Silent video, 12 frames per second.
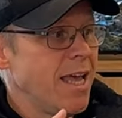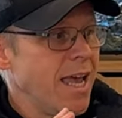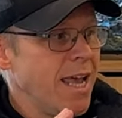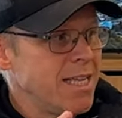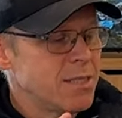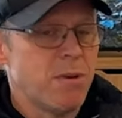
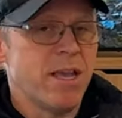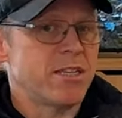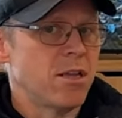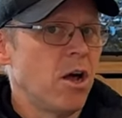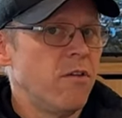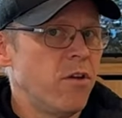it speaks
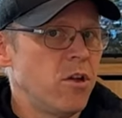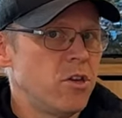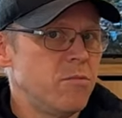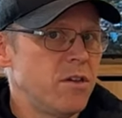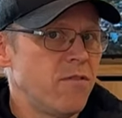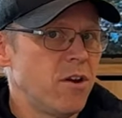a lot of
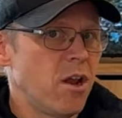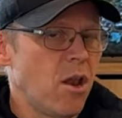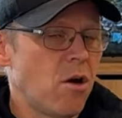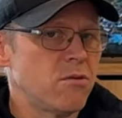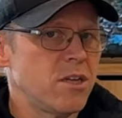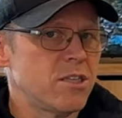volumes. If you're a
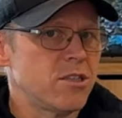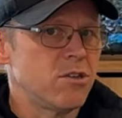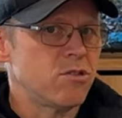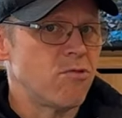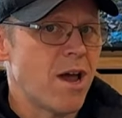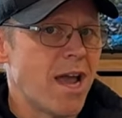long
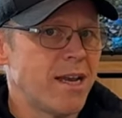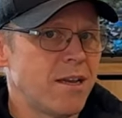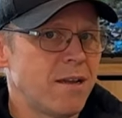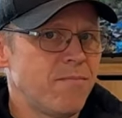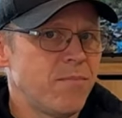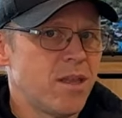distance
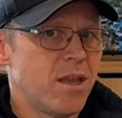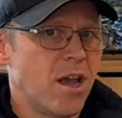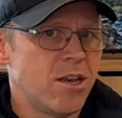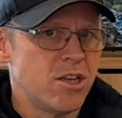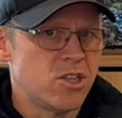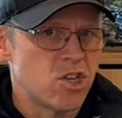rider
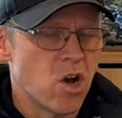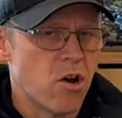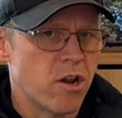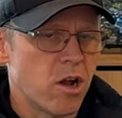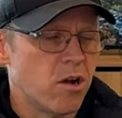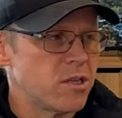and you're
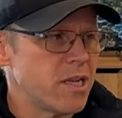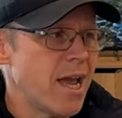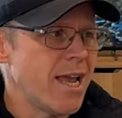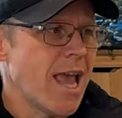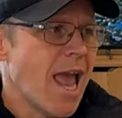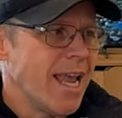touring all
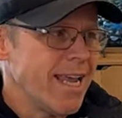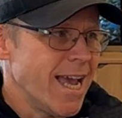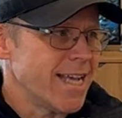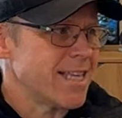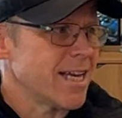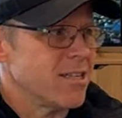day,
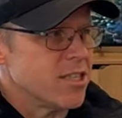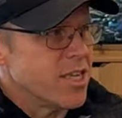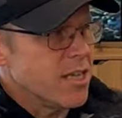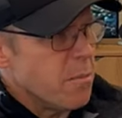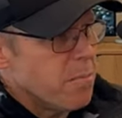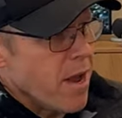yes, I can
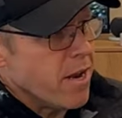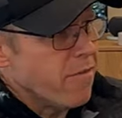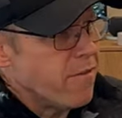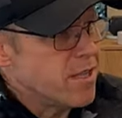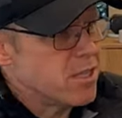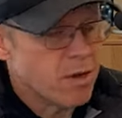see the
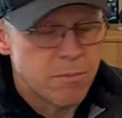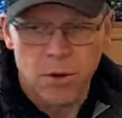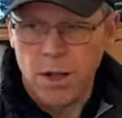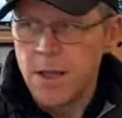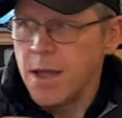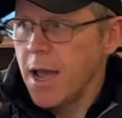benefit to it.
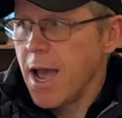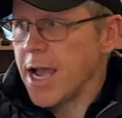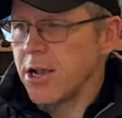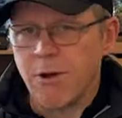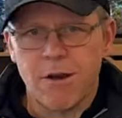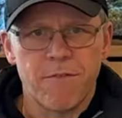But I
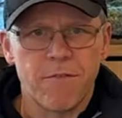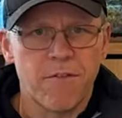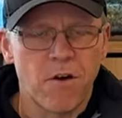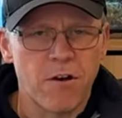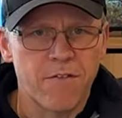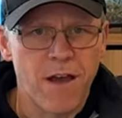go out for
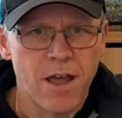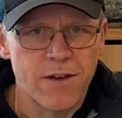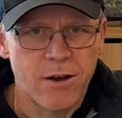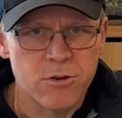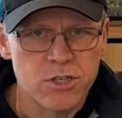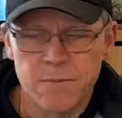4 or 5
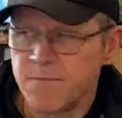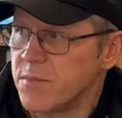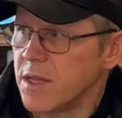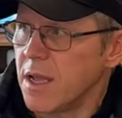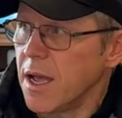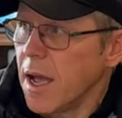hours
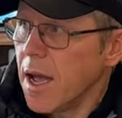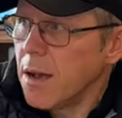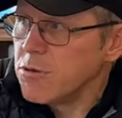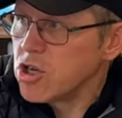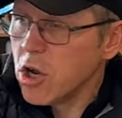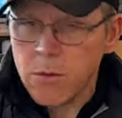
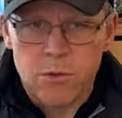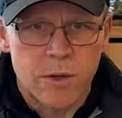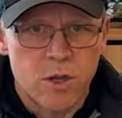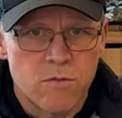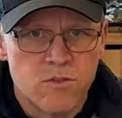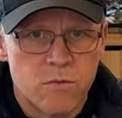I'm sure I'm going to
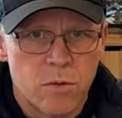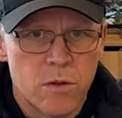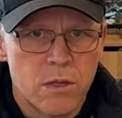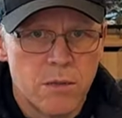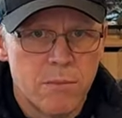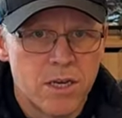be
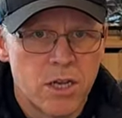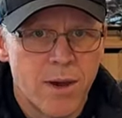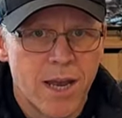comfortable in my new